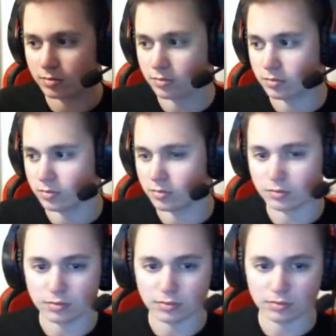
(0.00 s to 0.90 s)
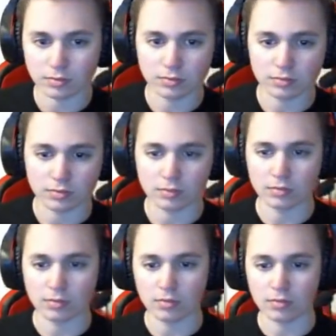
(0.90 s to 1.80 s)

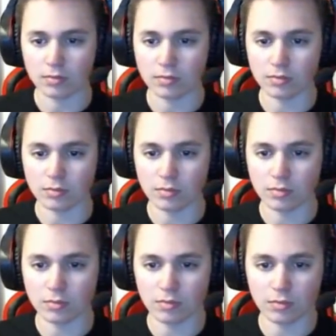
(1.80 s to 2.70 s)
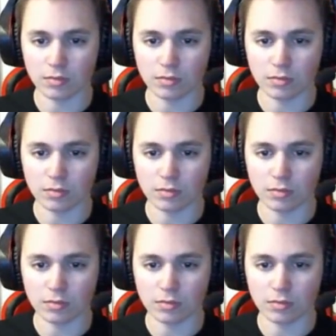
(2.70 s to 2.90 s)
(no one is talking)